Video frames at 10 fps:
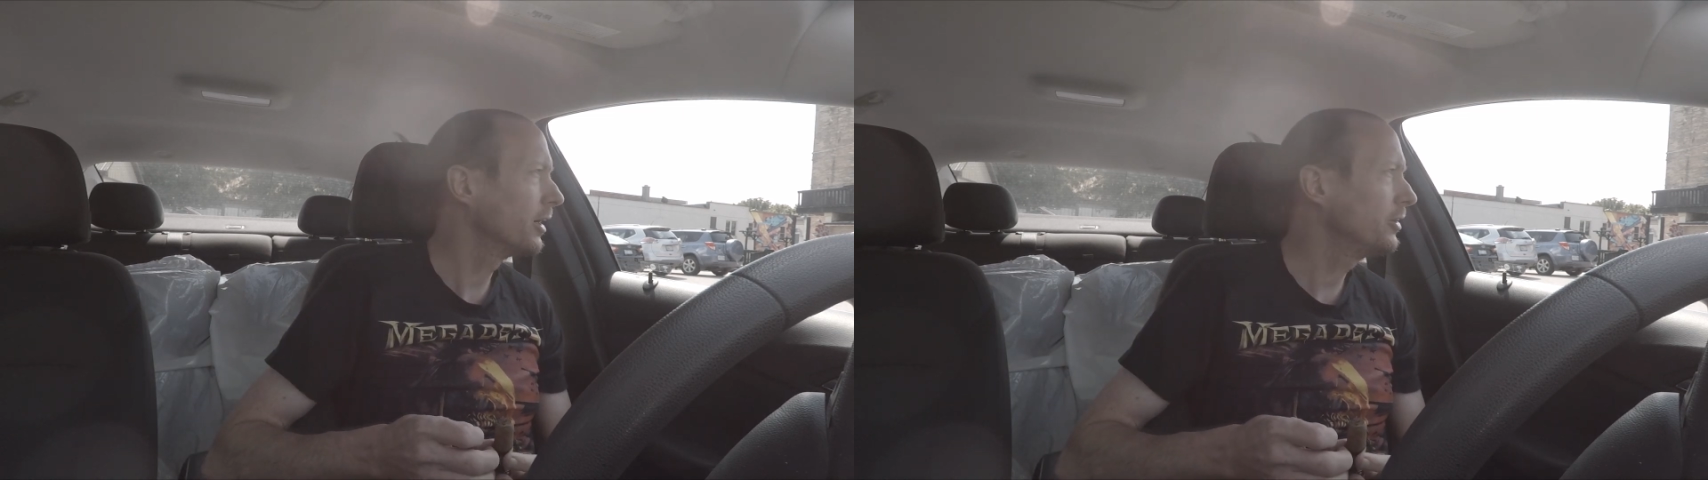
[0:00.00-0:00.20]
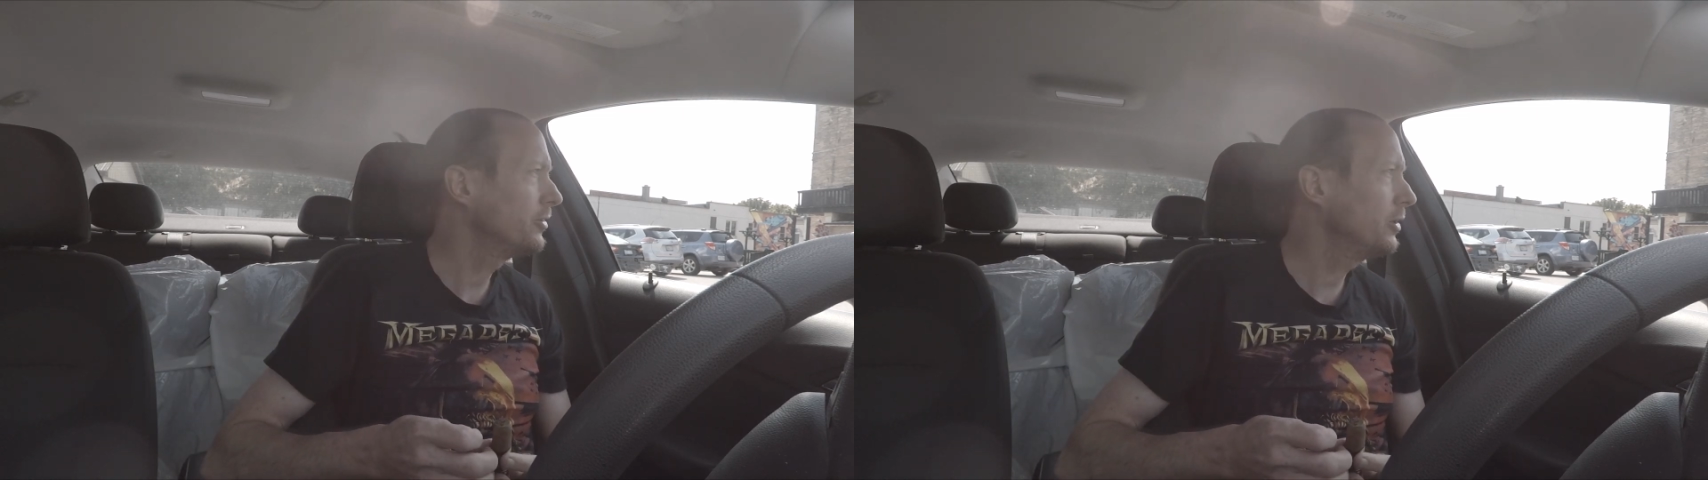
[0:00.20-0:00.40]

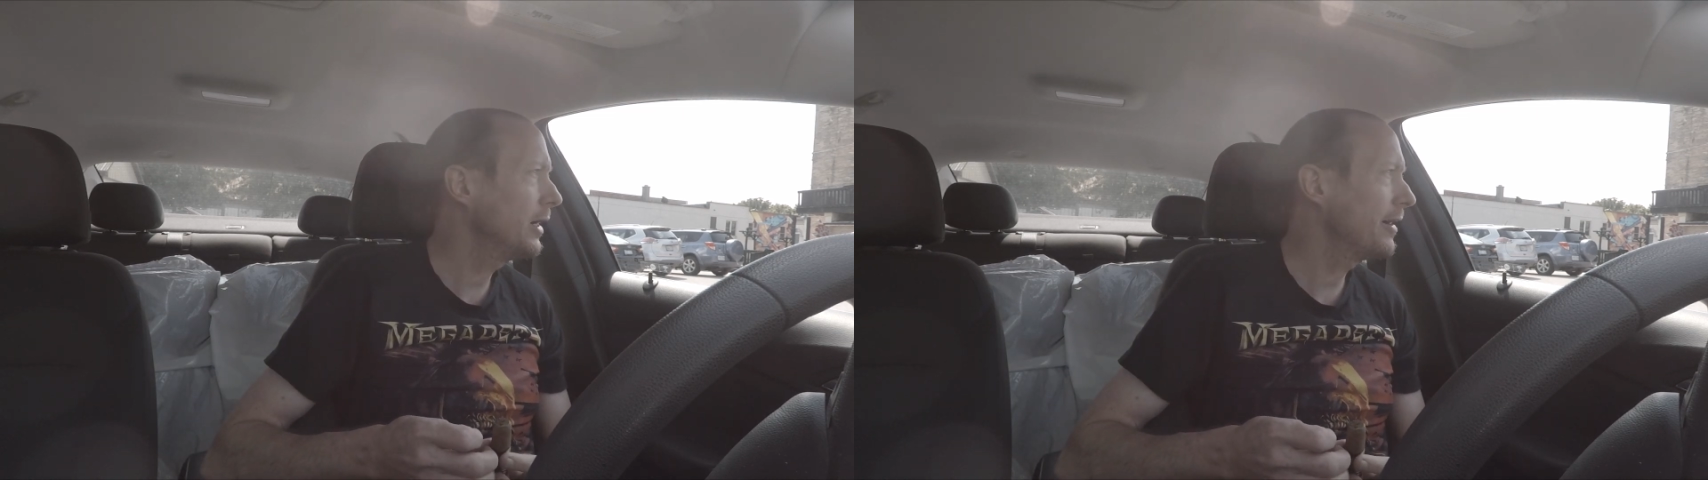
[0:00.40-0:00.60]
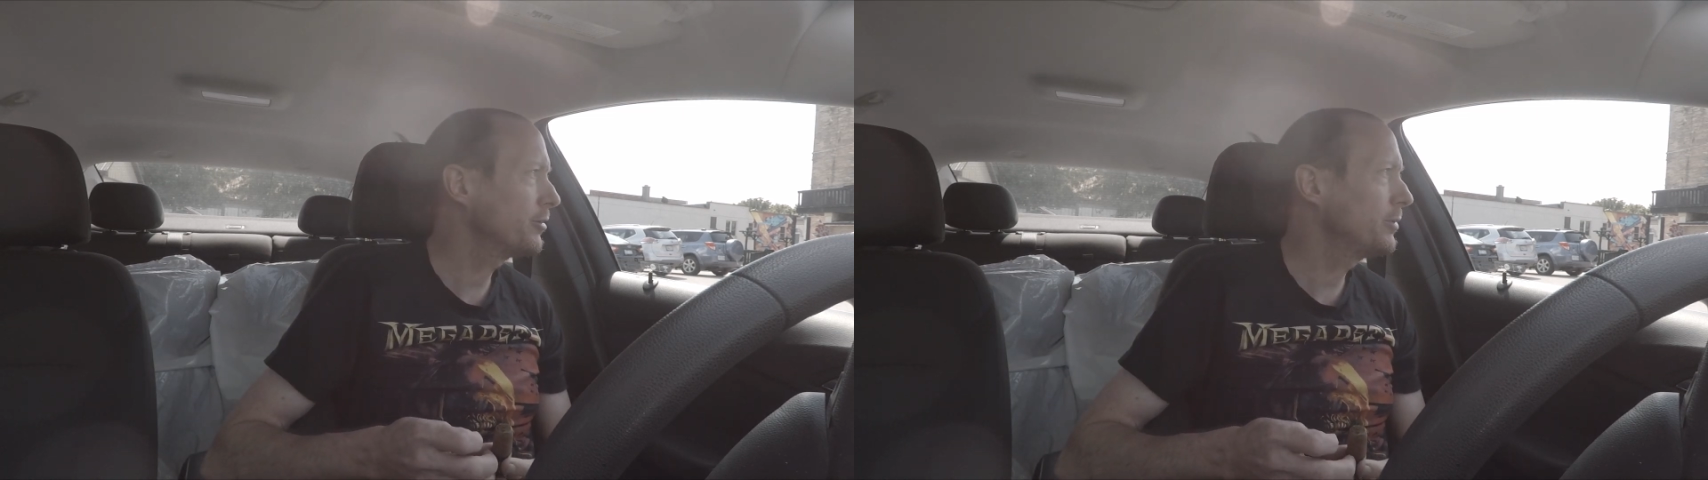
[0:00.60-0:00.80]
You do
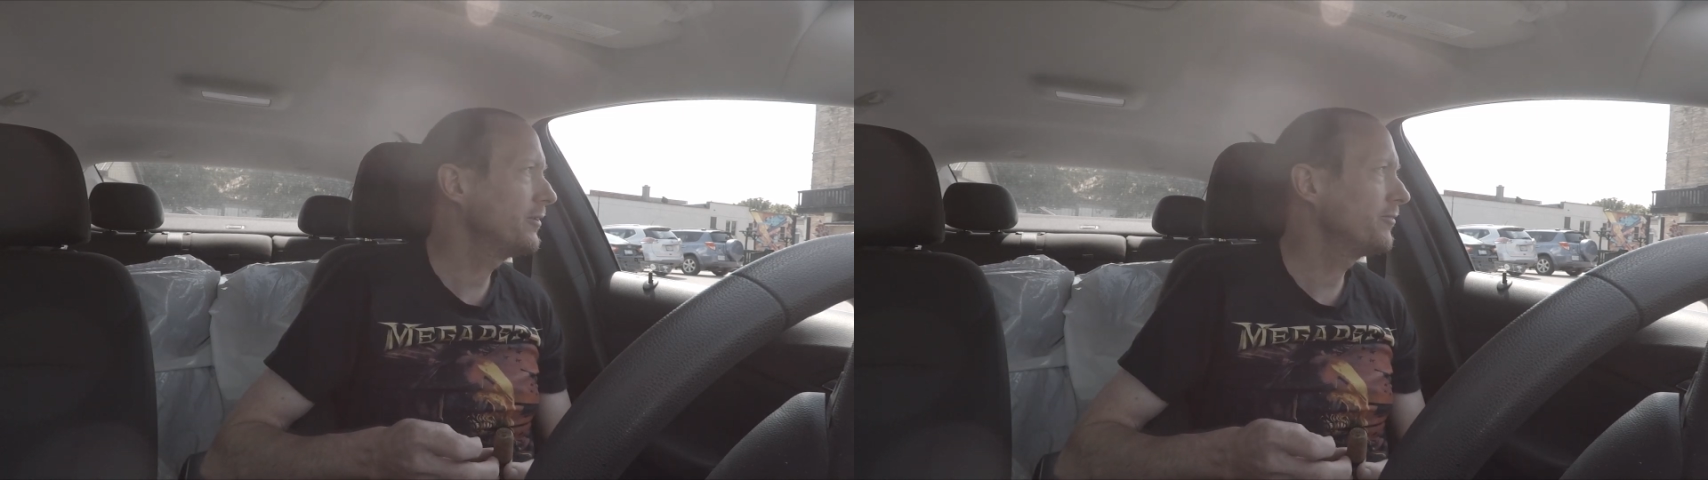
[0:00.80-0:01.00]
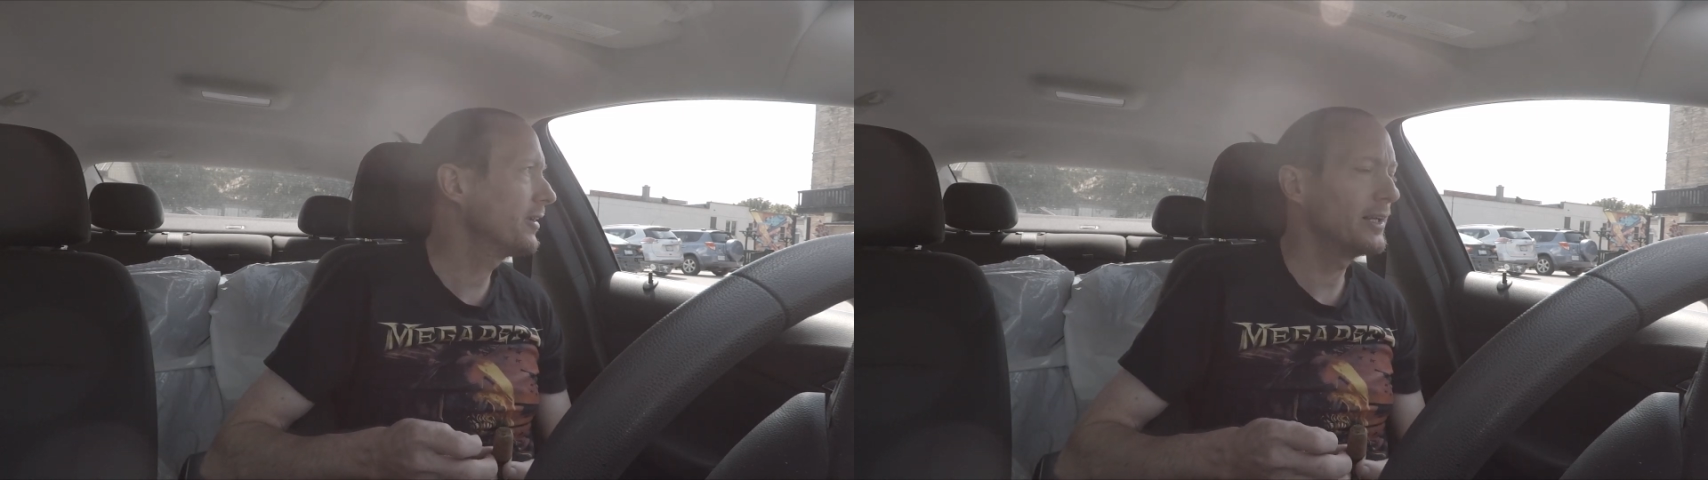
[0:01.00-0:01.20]
have to be
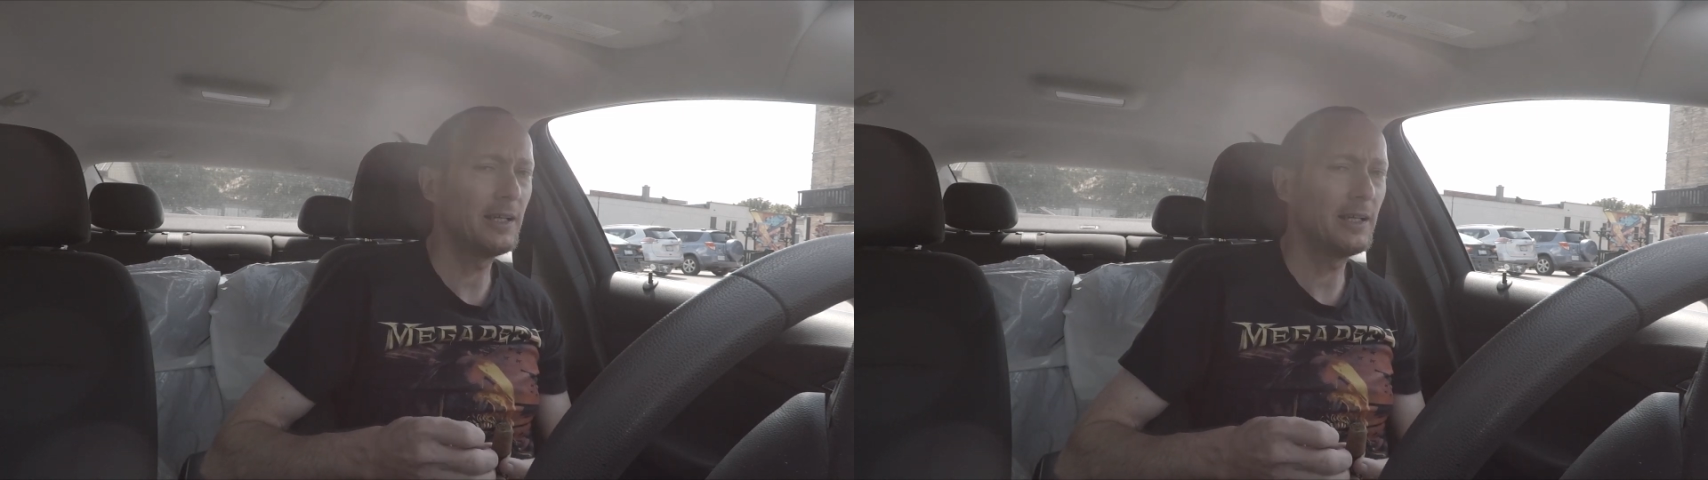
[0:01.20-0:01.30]
fairly